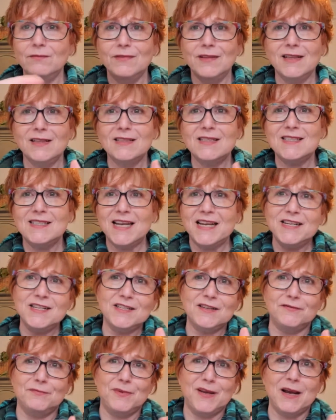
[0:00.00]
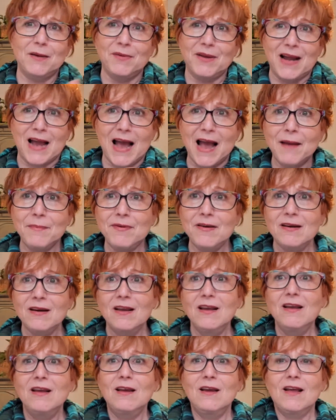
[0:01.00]
the stages of becoming a
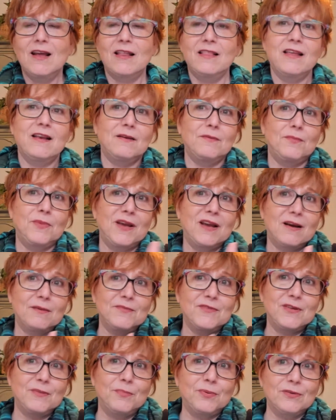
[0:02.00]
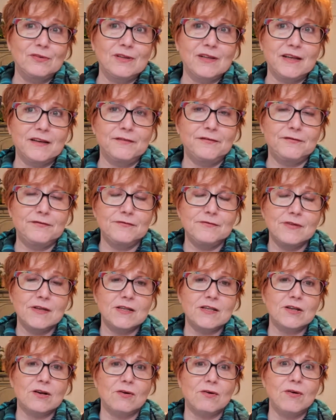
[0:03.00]
habit, and then it becomes a belief.
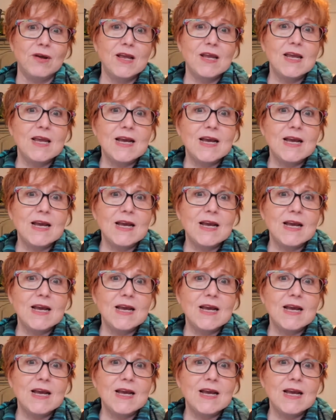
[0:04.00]
So,